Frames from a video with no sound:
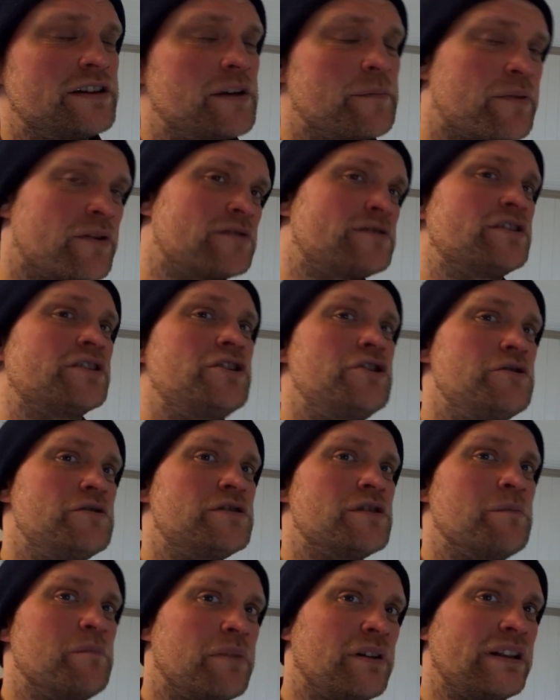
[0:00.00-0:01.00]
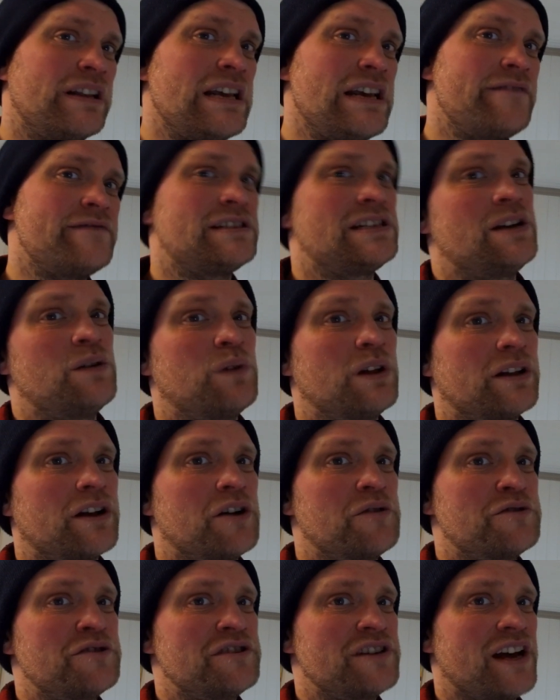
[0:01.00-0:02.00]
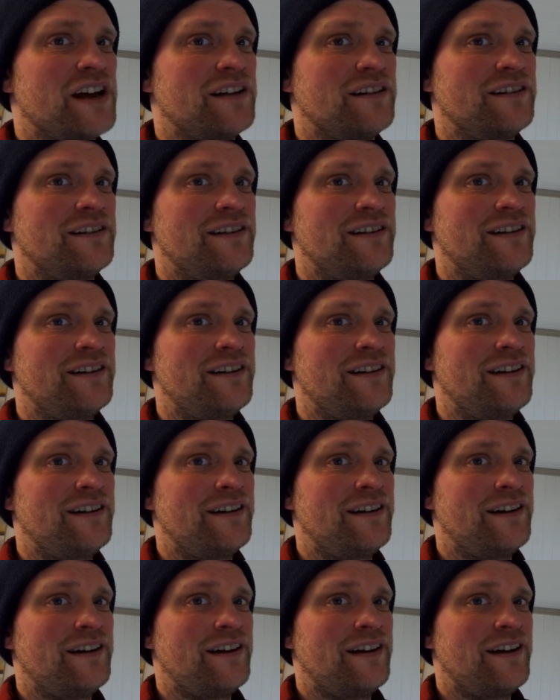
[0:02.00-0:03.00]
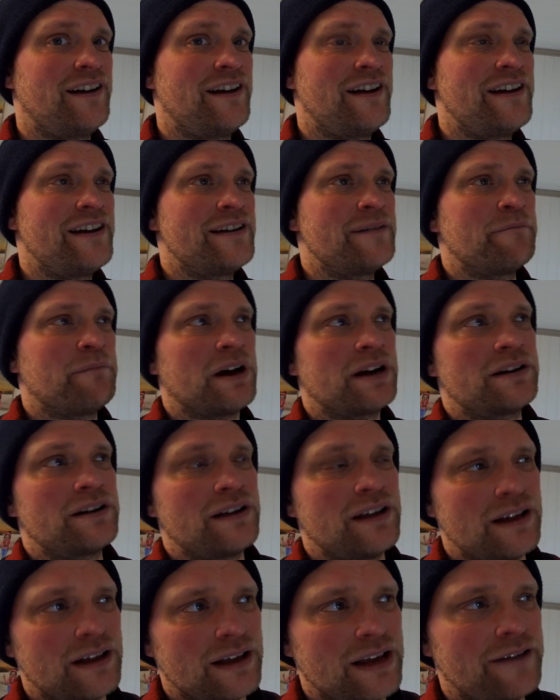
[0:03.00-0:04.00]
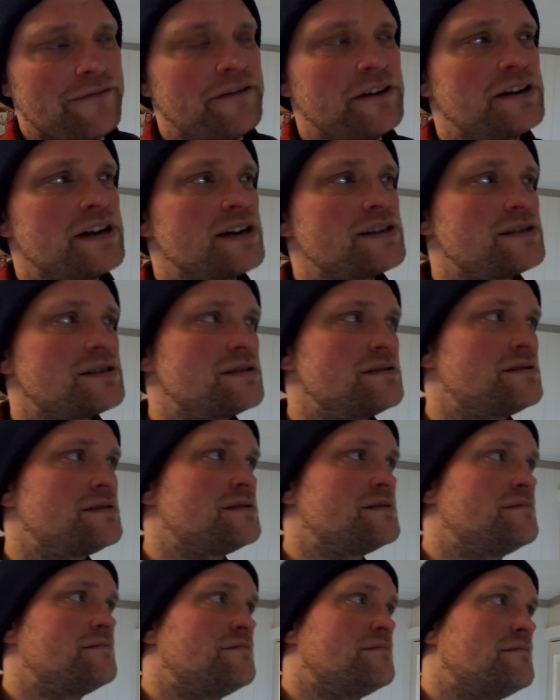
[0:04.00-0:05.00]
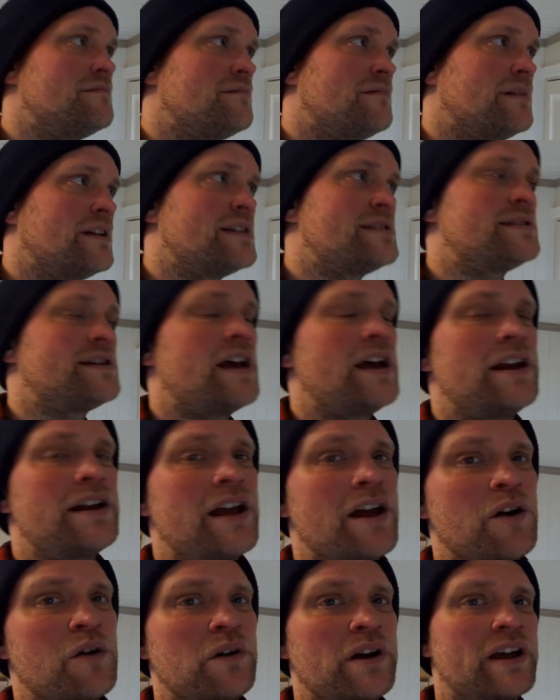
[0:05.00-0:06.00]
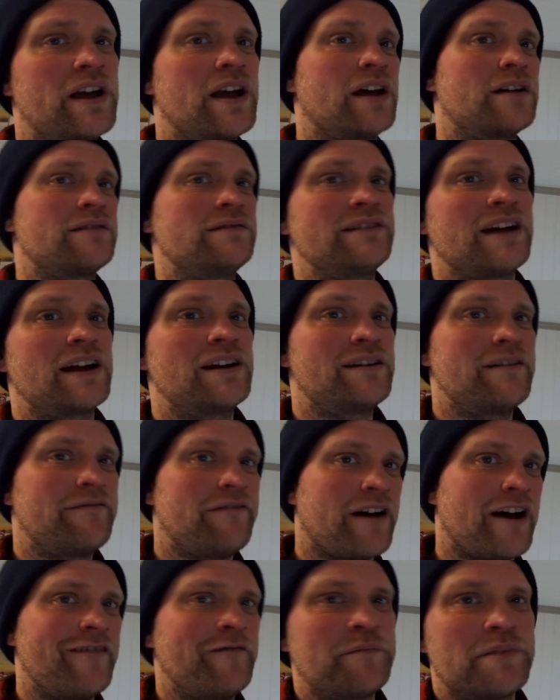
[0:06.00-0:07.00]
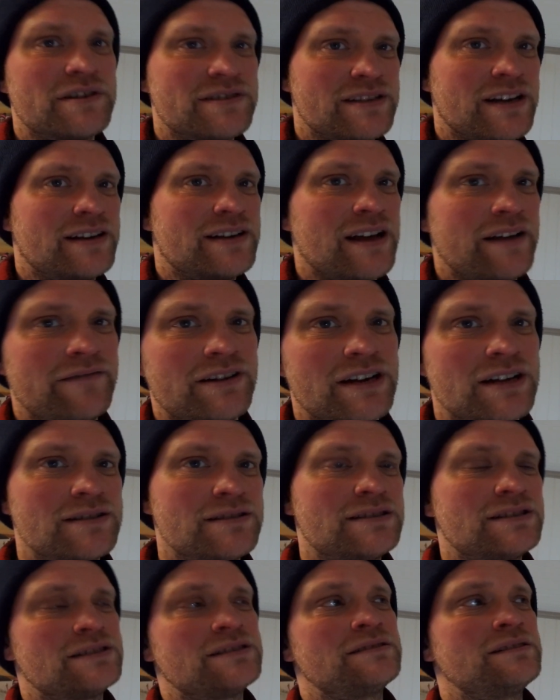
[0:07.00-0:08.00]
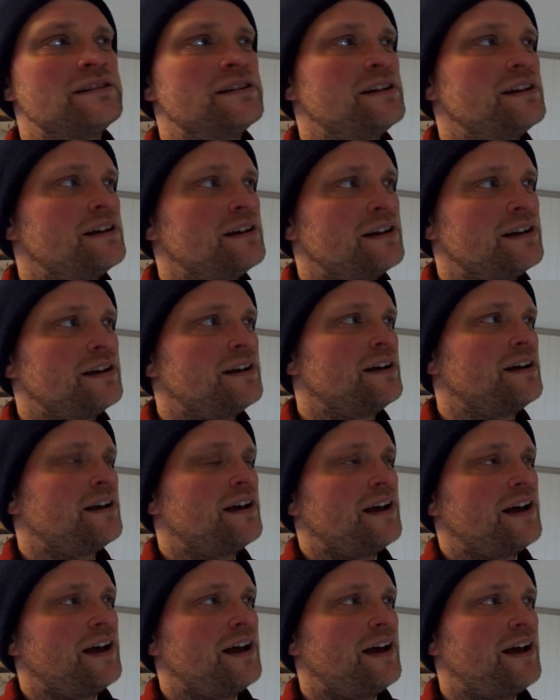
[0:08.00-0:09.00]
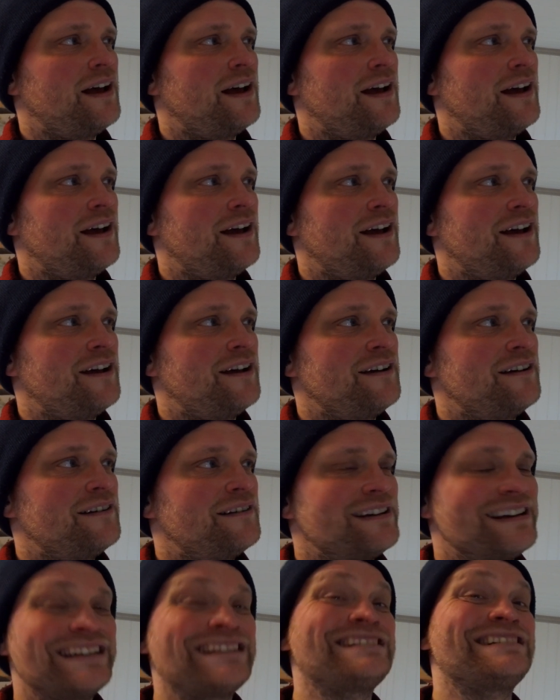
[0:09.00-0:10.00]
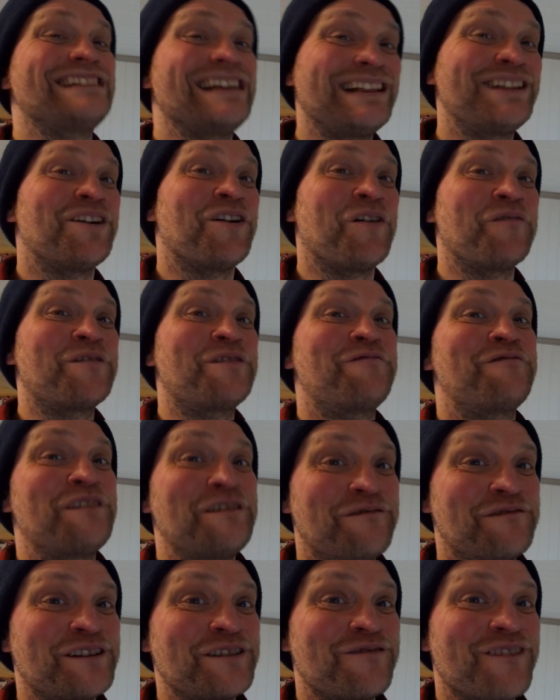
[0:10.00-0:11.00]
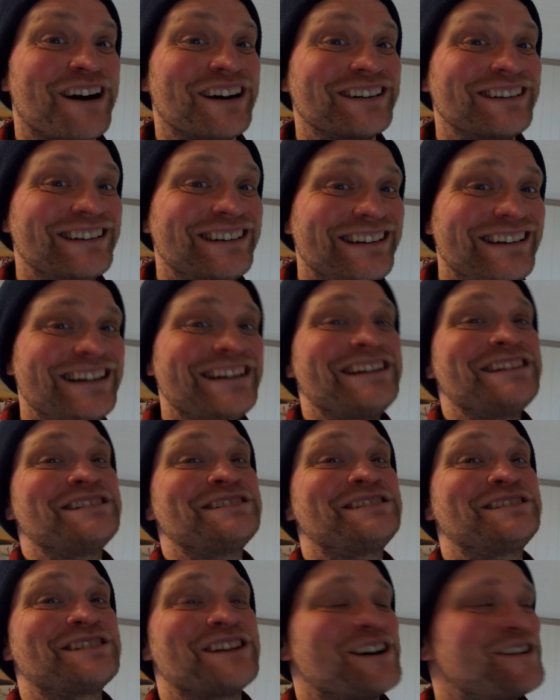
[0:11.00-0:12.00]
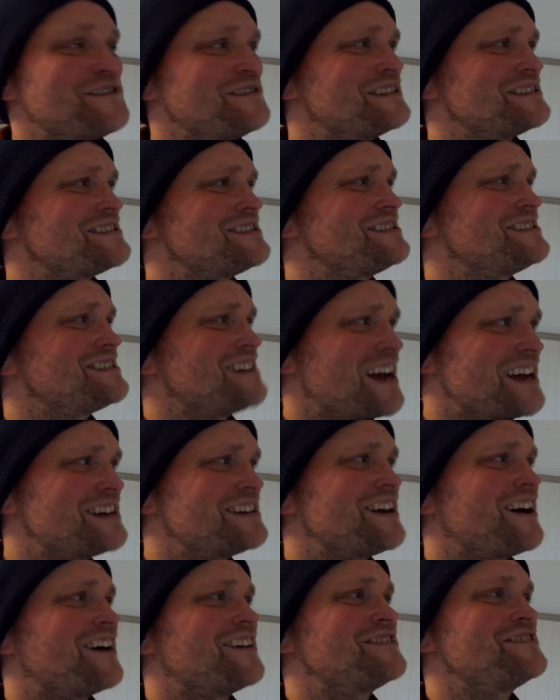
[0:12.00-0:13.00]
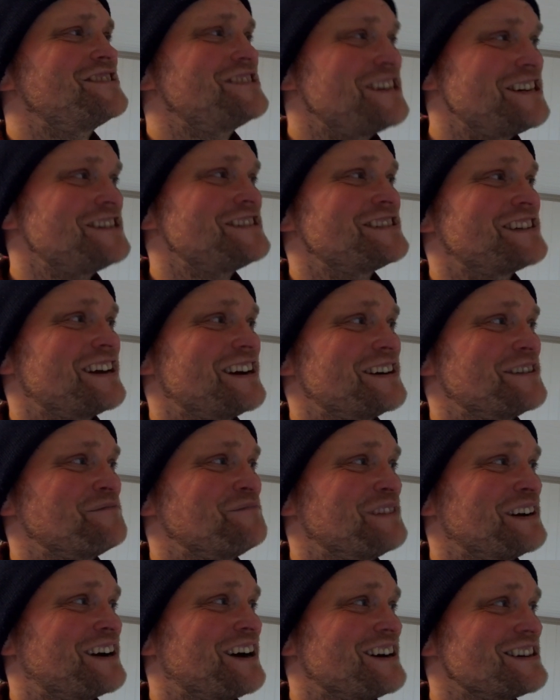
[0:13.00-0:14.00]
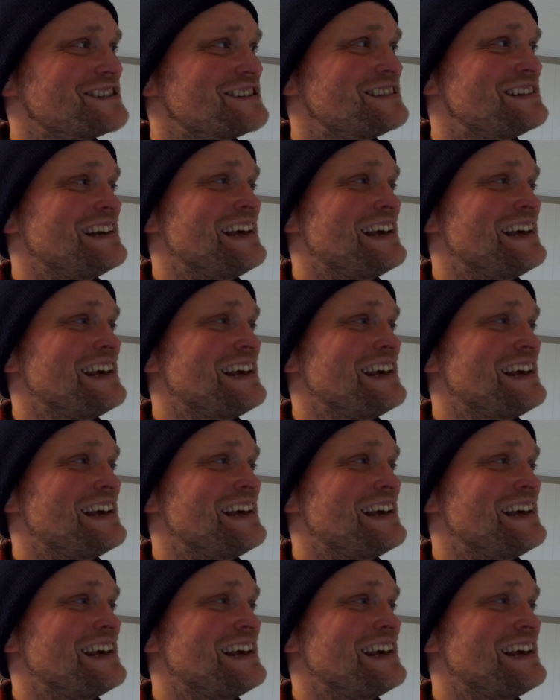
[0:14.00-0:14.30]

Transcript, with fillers: the prosecution believes he will go to jail. But if he doesn't, let's say they only got 95% evidence, uh, it's still over 51. So the society are shit scared because